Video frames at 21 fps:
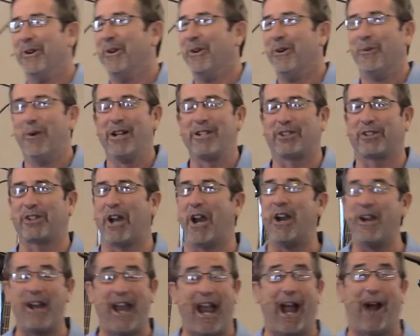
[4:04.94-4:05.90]
which
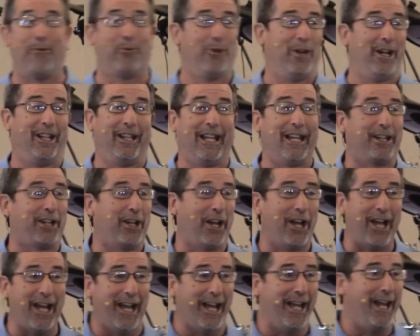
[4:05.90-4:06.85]
turned out really
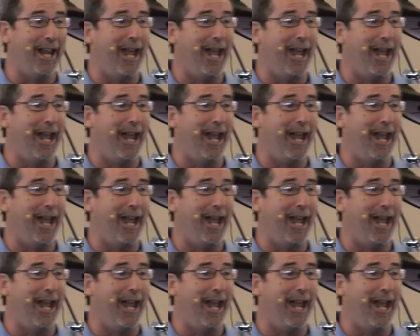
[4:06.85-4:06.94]
good.